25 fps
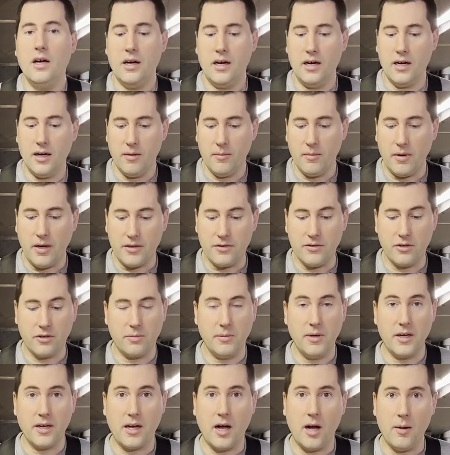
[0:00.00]
Um, it took
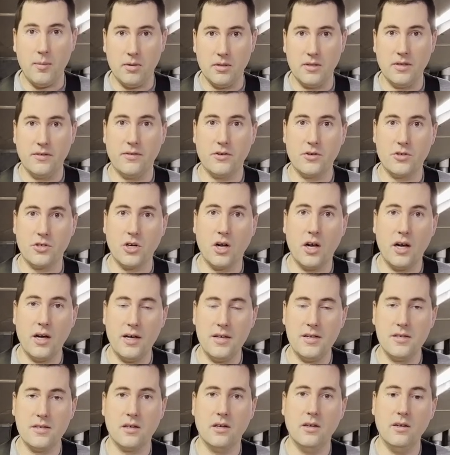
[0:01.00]
me a couple different
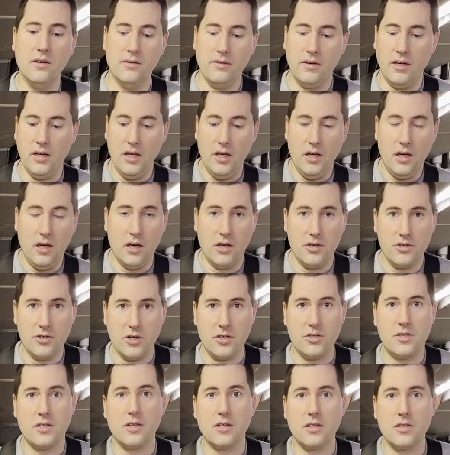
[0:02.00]
tries of
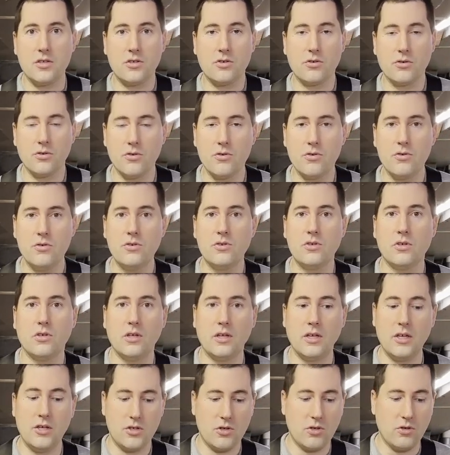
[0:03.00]
adjusting the screws
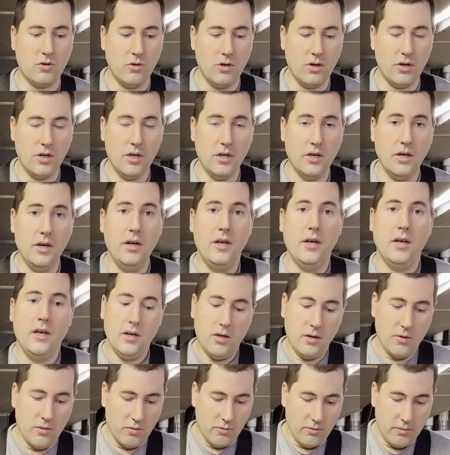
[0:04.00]
in each corner,
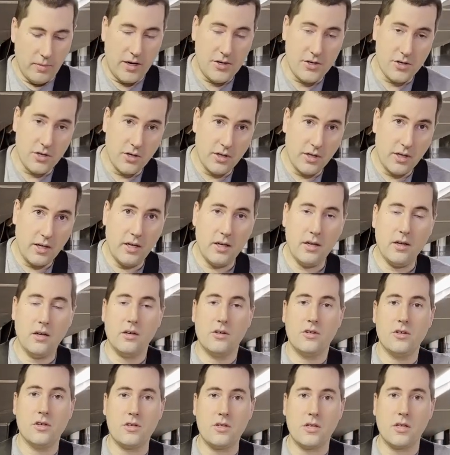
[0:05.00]
measuring it,
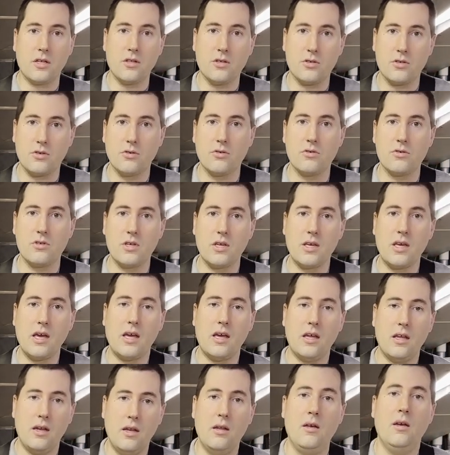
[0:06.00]
adjusting the screws
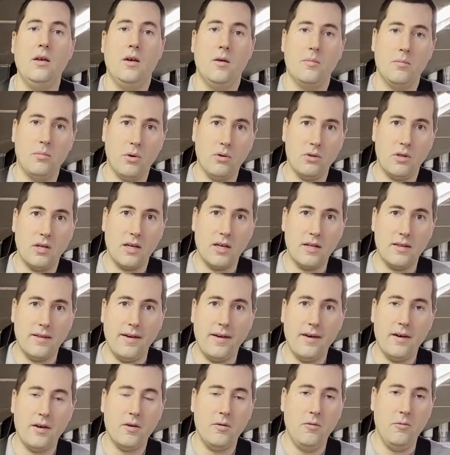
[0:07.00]
again, bolting it
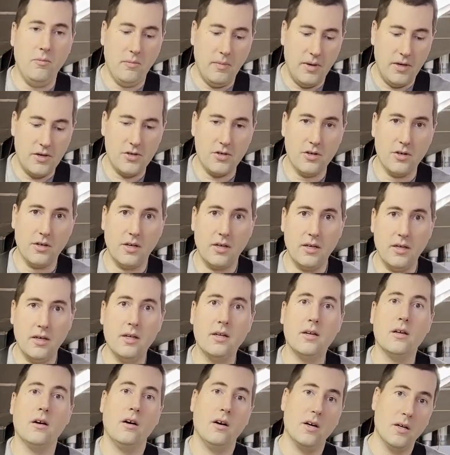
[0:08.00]
down, measuring
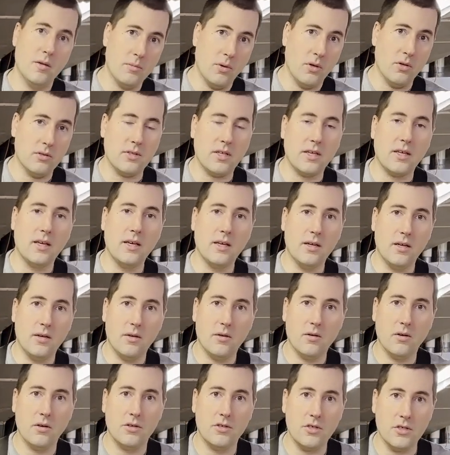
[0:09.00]
it, unbolting
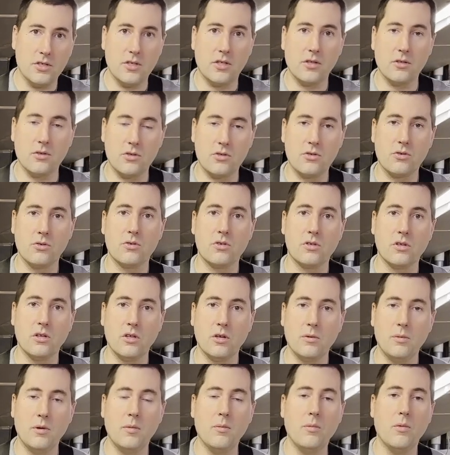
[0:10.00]
it, adjusting the screws a
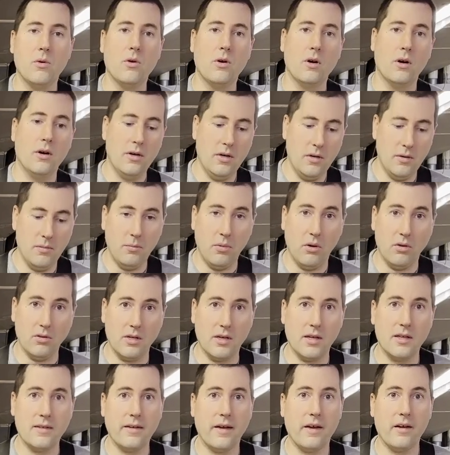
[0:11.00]
little bit more,
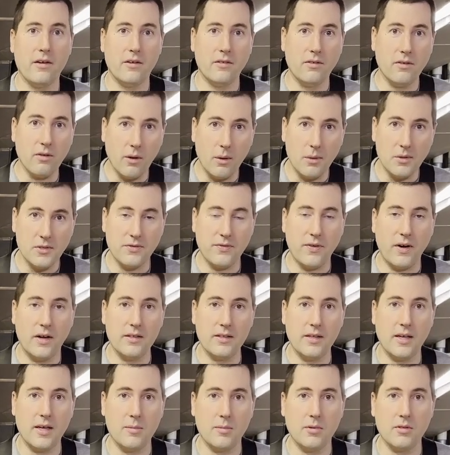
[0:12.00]
bolting it down until I was
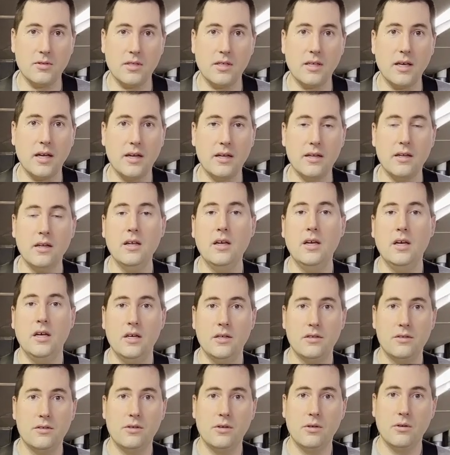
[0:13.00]
finally able to get it
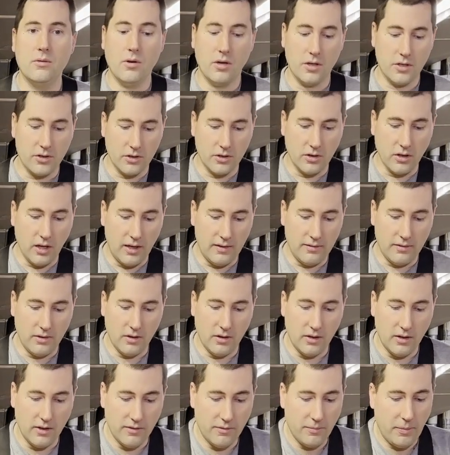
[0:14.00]
to a good
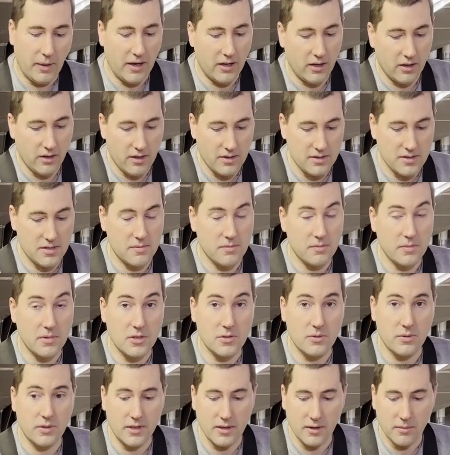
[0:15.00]
level of parallelism
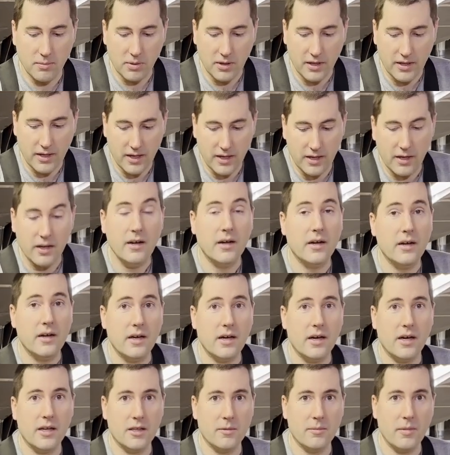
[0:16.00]
between blade
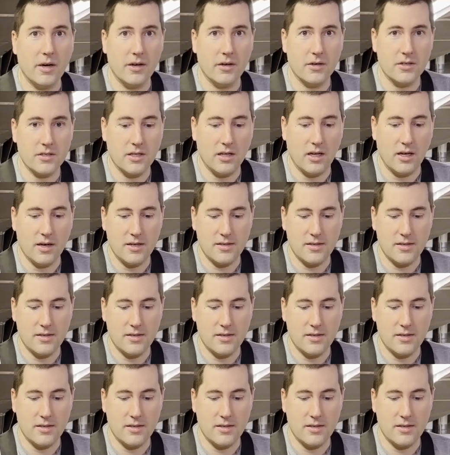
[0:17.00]
and the miter slot